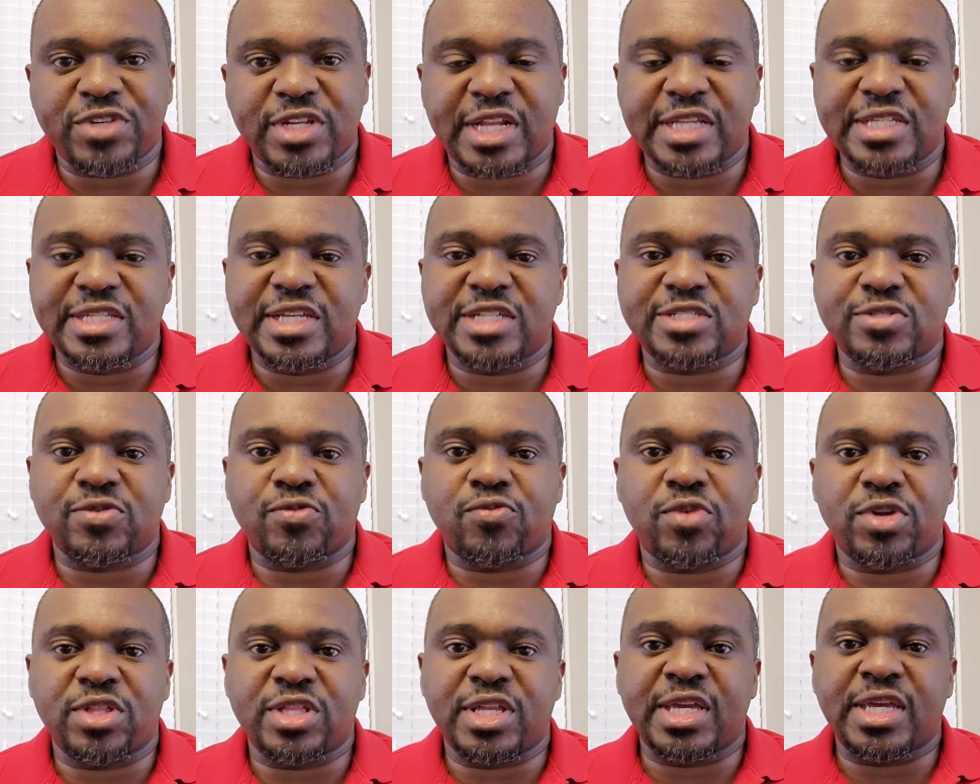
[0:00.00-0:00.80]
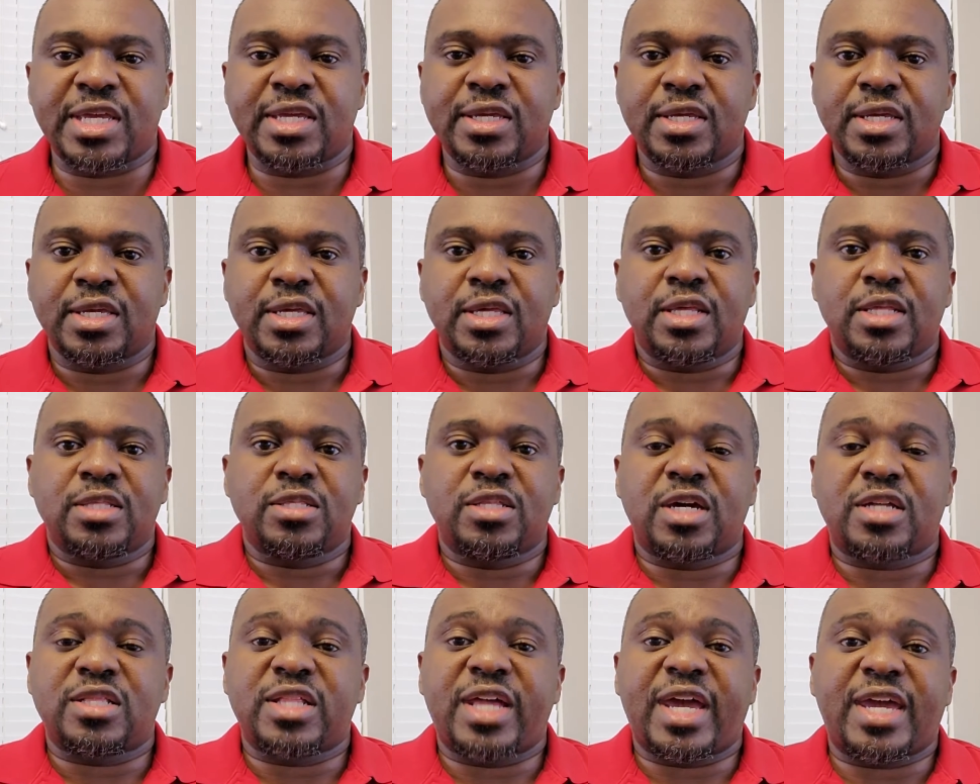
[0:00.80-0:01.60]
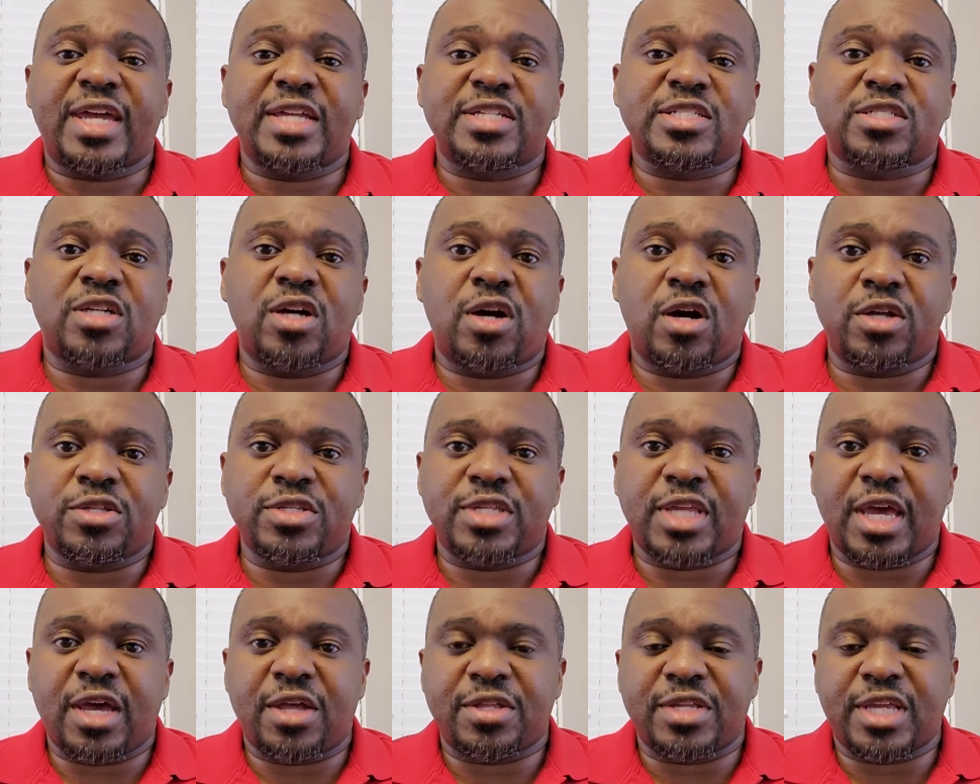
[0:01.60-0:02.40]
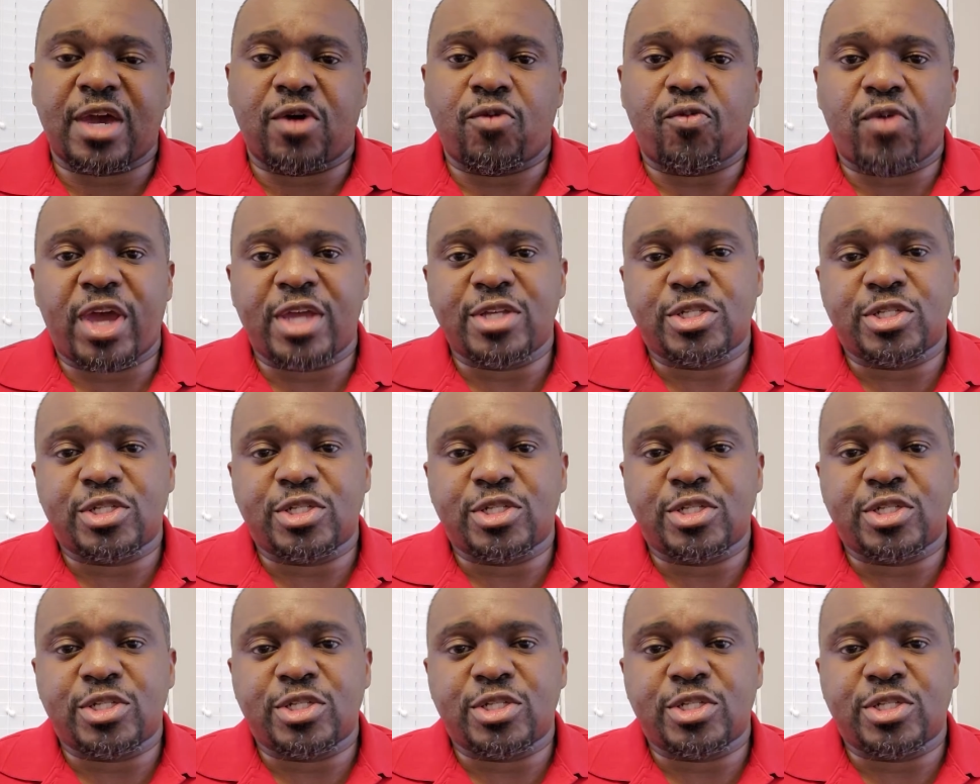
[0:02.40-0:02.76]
and it doesn't really look like it's gone down that way.